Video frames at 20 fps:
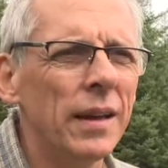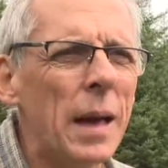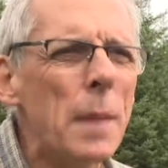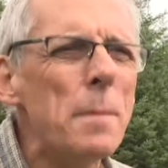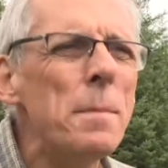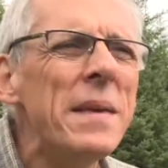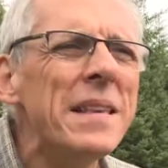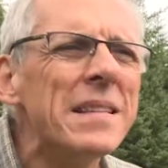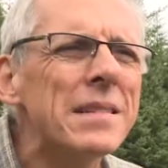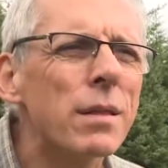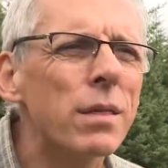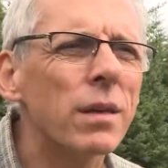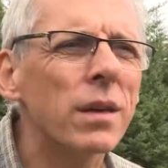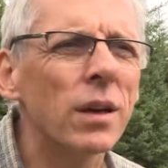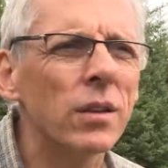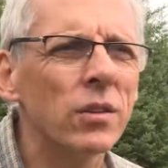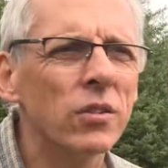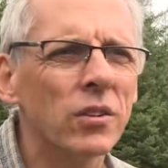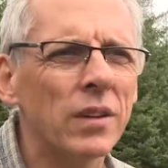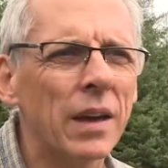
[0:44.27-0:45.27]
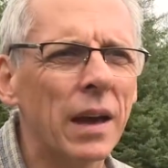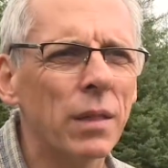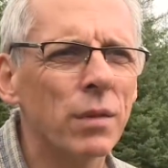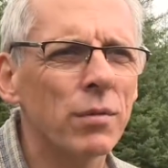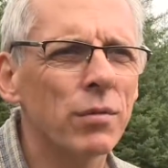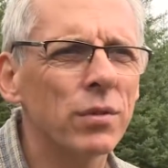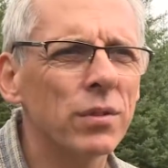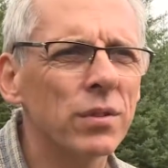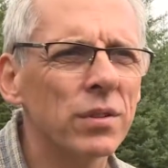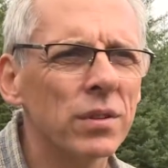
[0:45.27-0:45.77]
Mesolithic
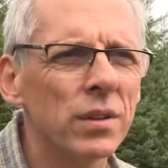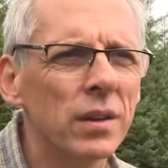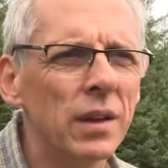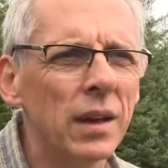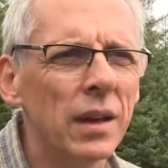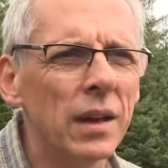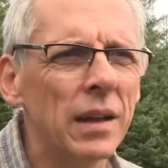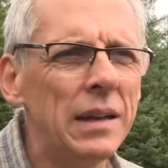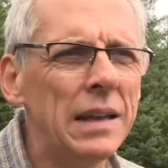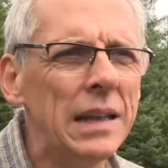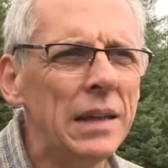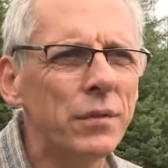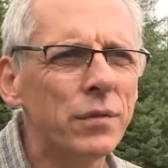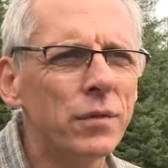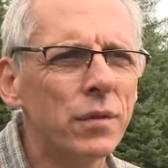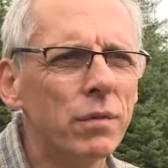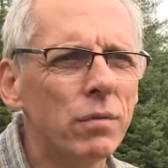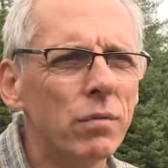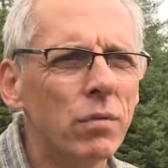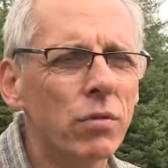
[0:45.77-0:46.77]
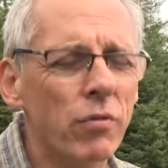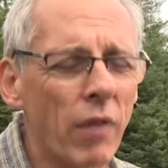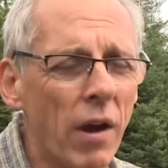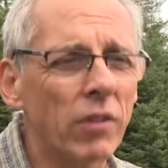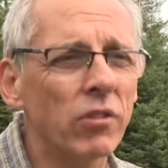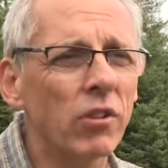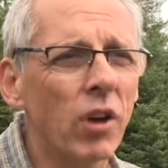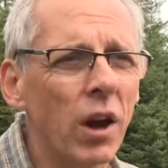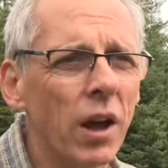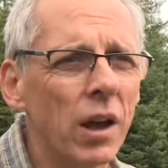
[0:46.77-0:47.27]
hunter-gatherers lived
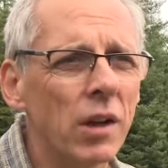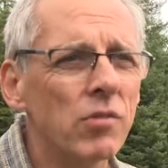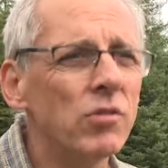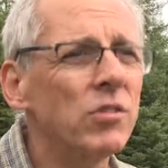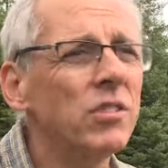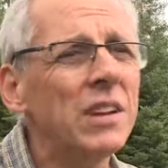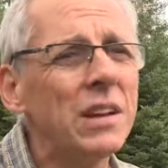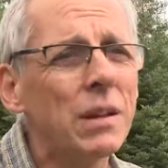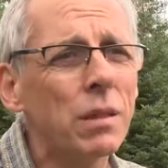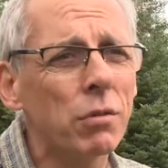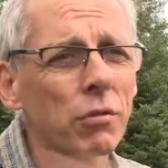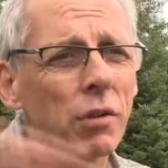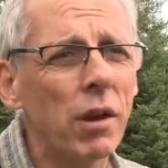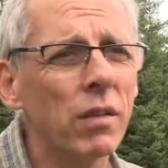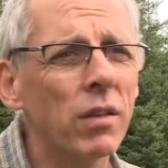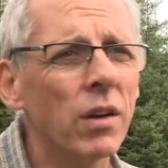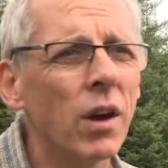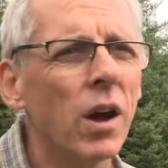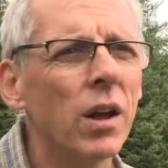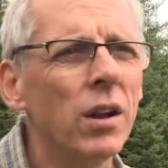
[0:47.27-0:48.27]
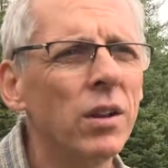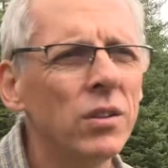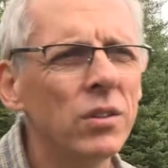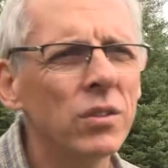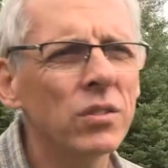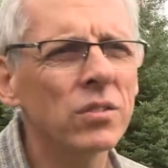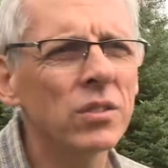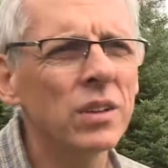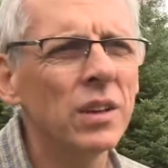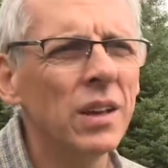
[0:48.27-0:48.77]
throughout Islay, indeed throughout the
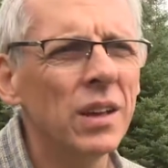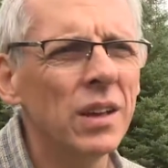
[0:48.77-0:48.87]
islands,